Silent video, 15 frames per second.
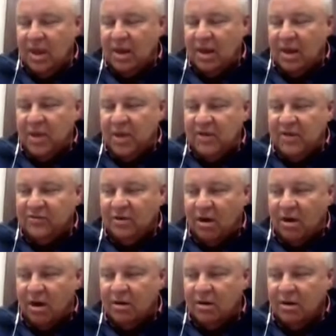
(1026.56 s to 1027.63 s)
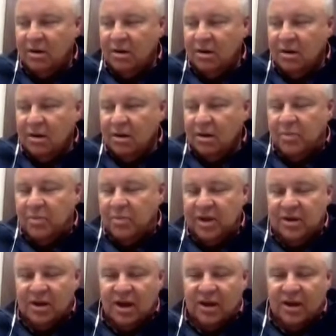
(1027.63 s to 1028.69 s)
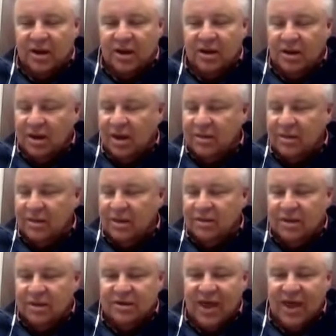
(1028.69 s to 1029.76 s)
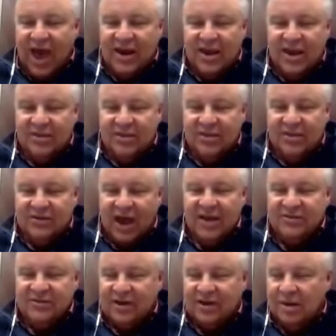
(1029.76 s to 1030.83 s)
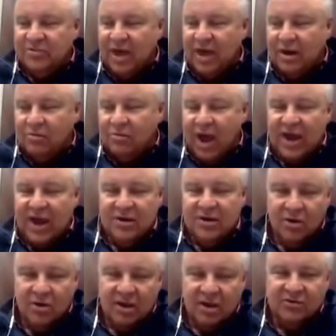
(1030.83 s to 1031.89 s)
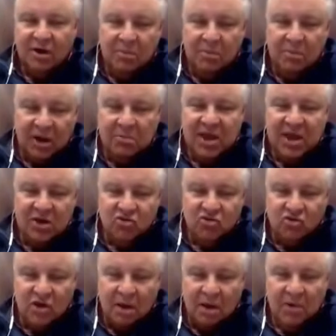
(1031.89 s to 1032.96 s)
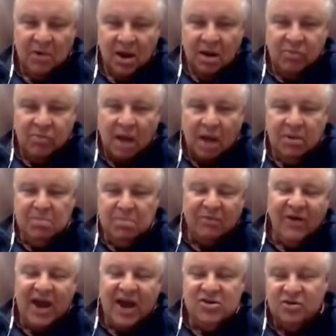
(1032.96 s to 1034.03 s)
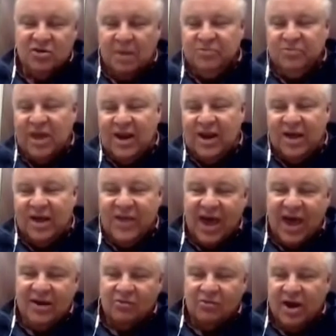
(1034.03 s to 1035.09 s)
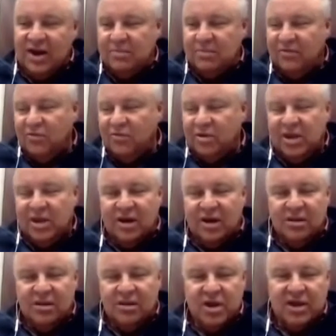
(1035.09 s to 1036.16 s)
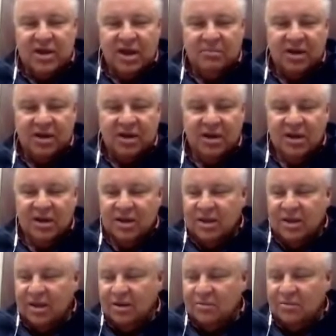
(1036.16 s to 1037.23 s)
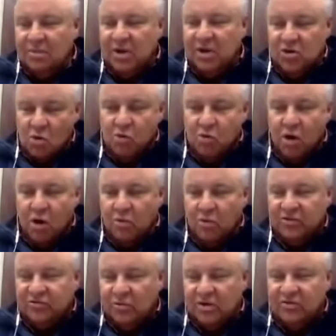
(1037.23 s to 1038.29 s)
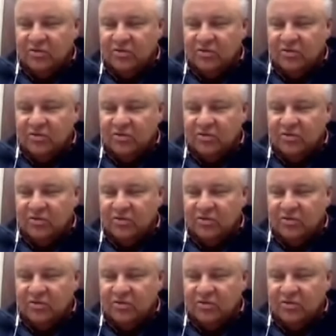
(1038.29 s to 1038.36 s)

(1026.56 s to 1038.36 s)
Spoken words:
have based our opinion on the data and the science that comes out of RIDO. So I'm going to be interested. I'll probably provide you an update on that in writing before the end of the weekend. But Newport was